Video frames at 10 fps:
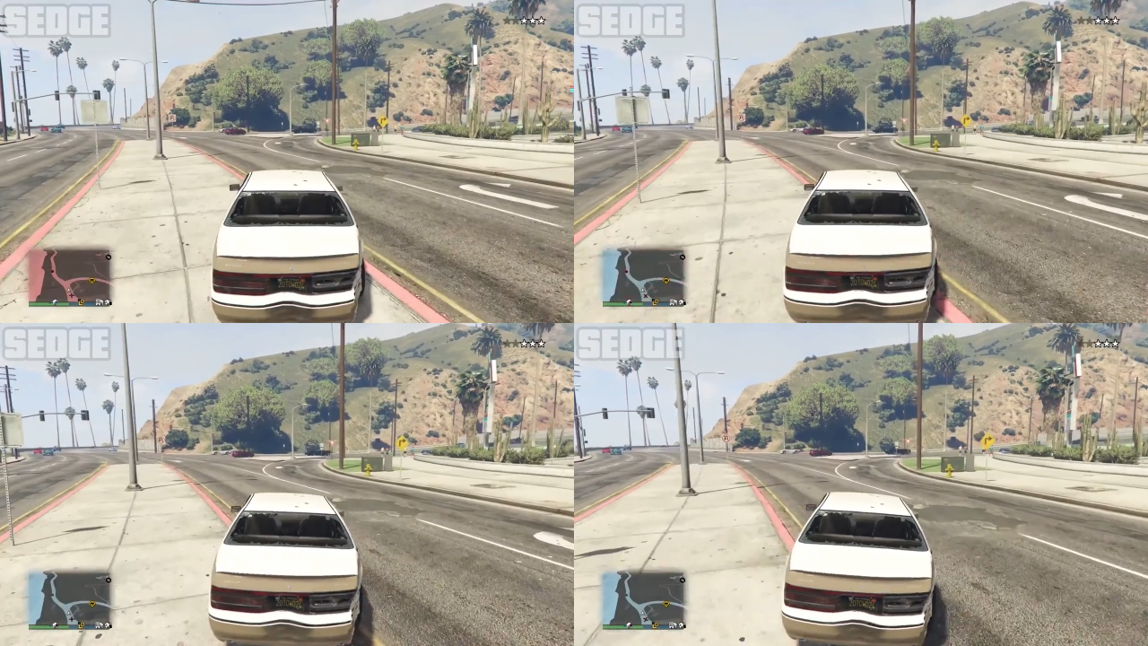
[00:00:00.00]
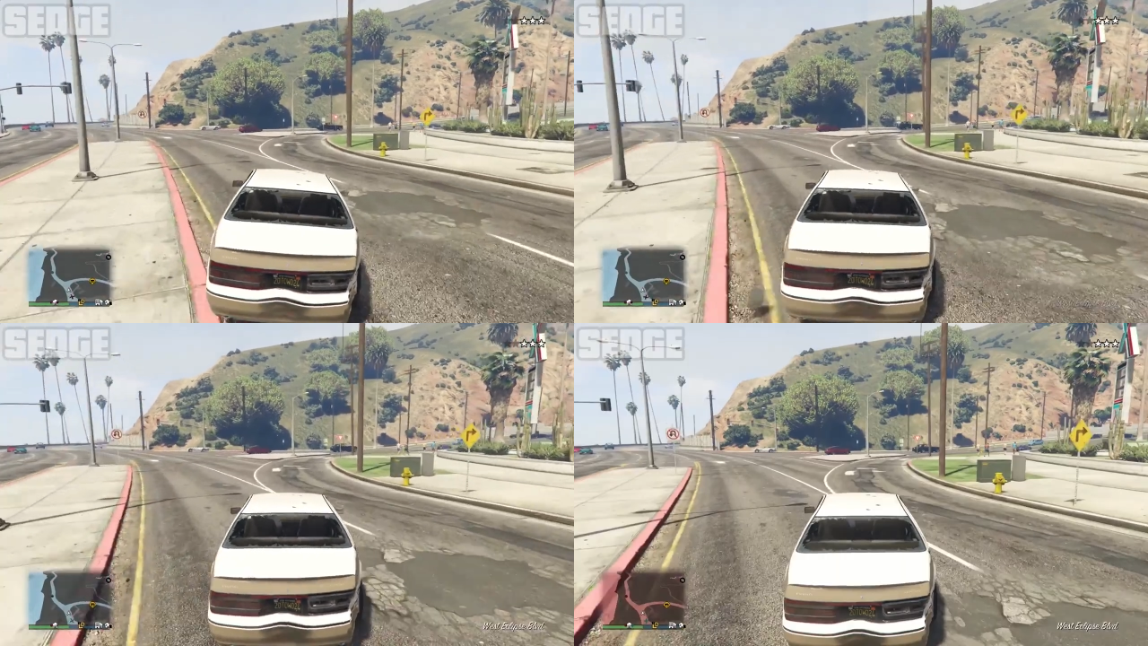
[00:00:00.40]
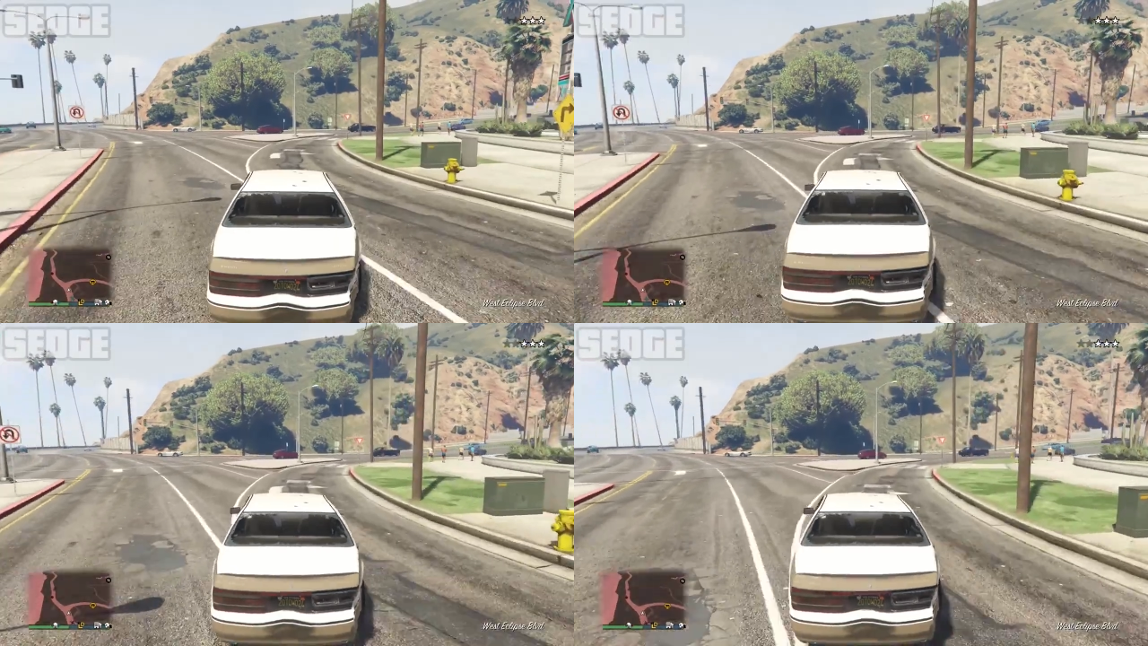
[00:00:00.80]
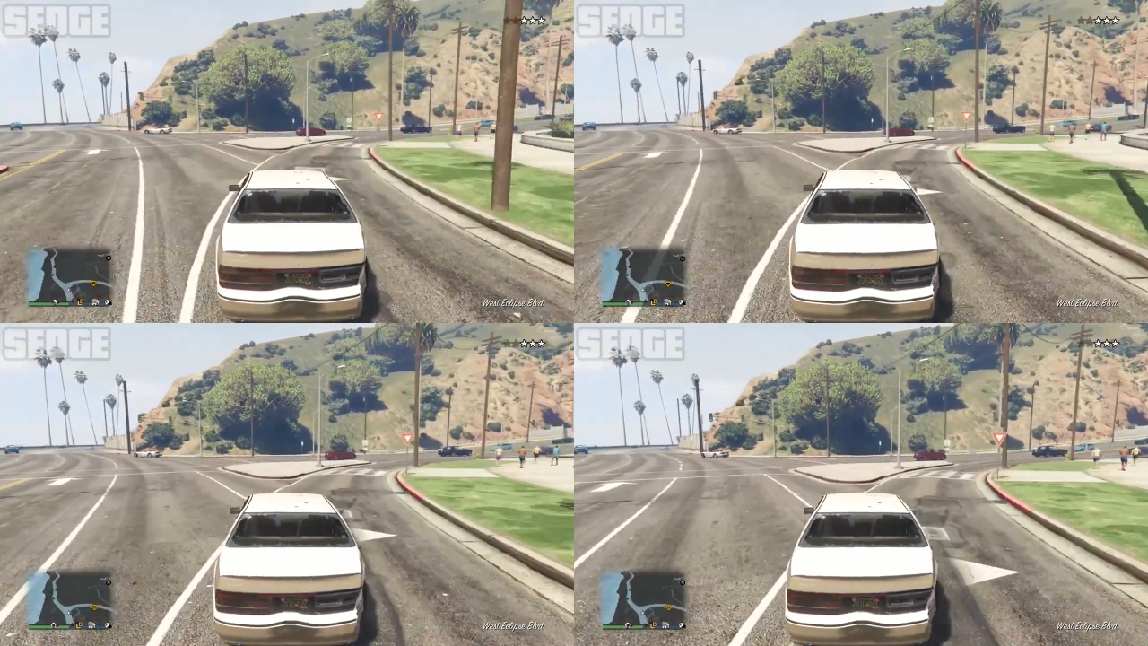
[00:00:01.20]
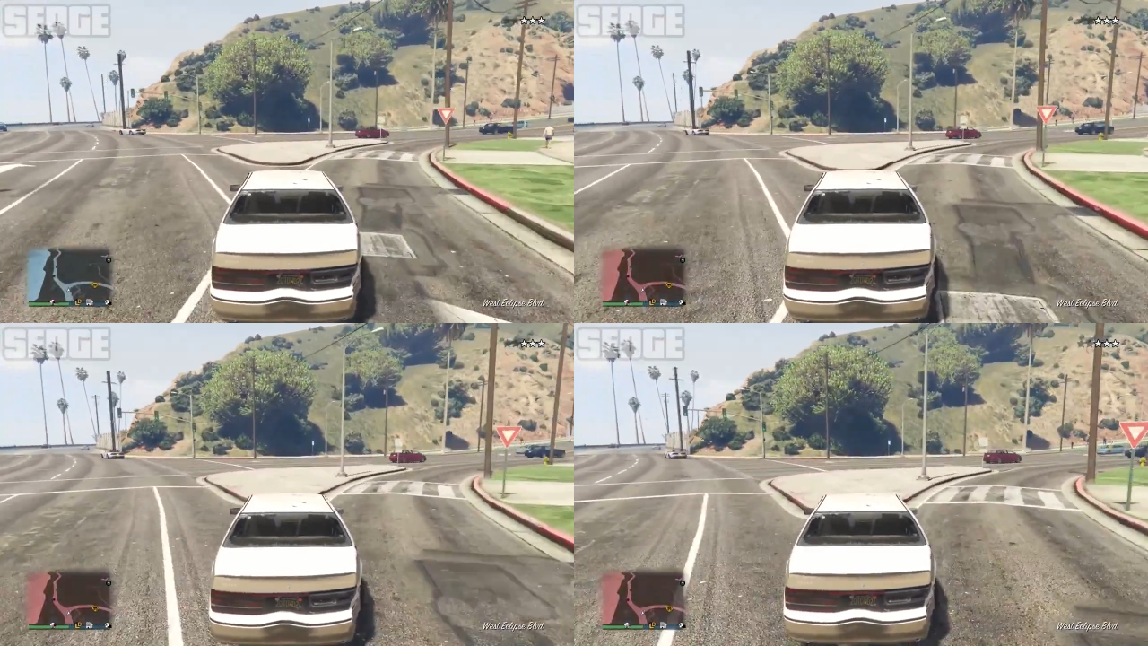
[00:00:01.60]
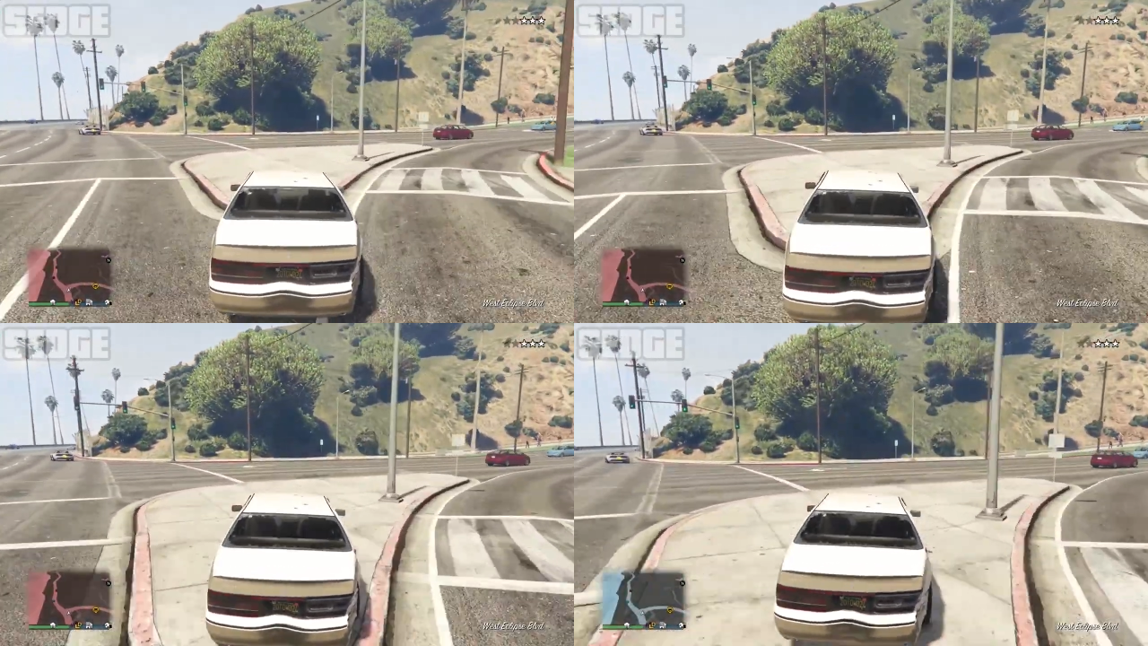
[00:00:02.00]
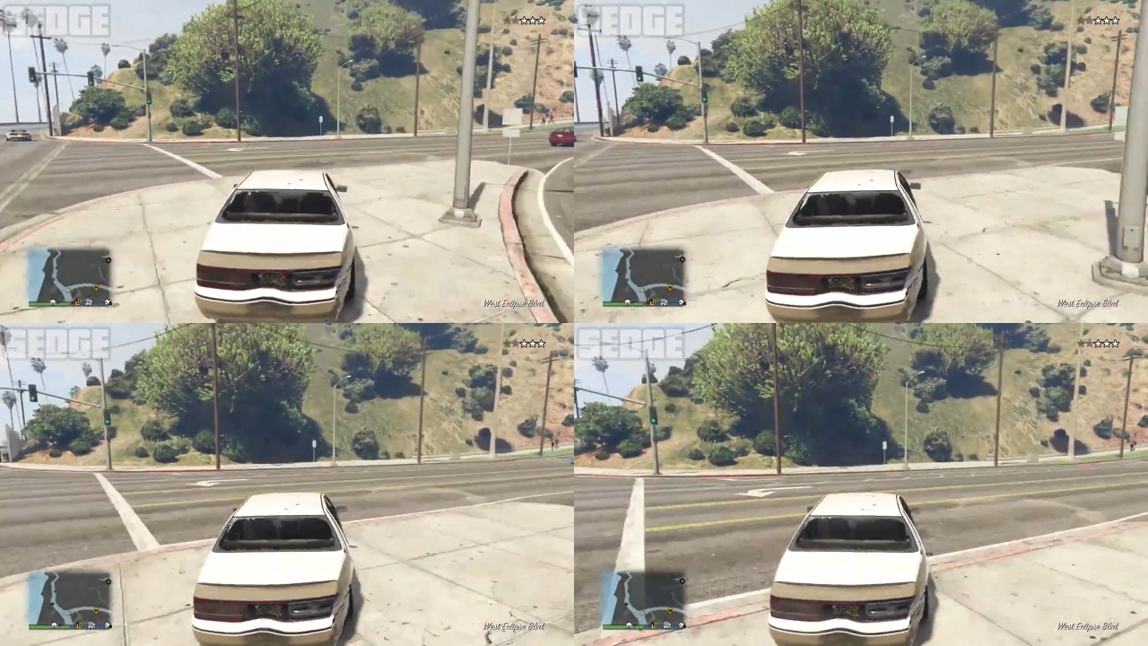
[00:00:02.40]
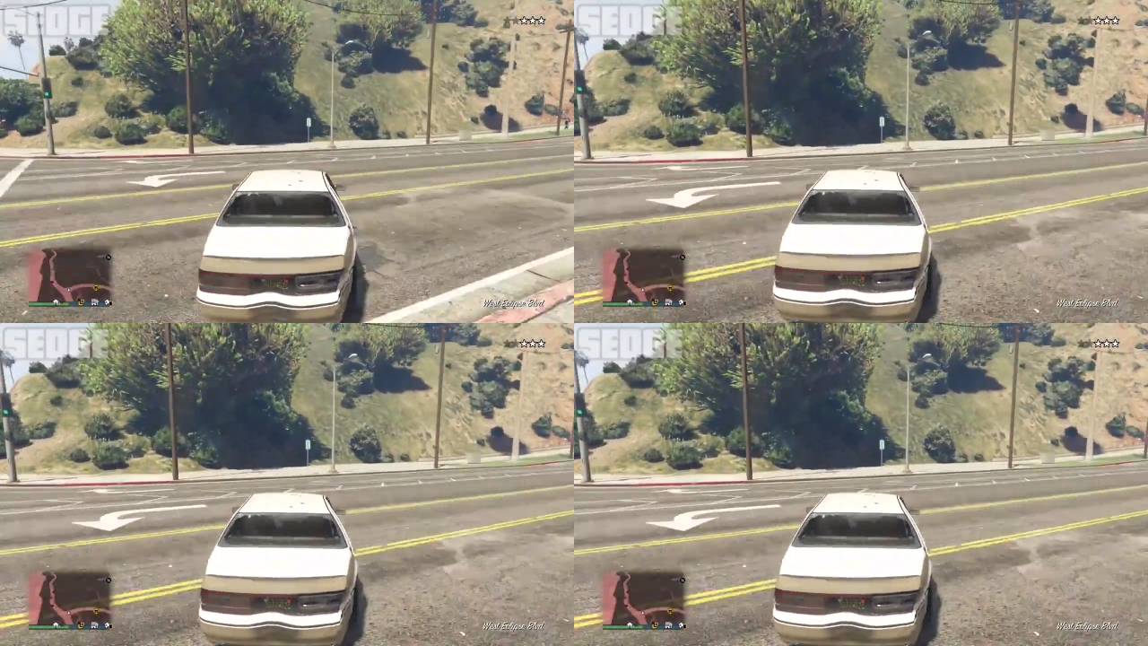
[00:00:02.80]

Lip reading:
(no speaker visible)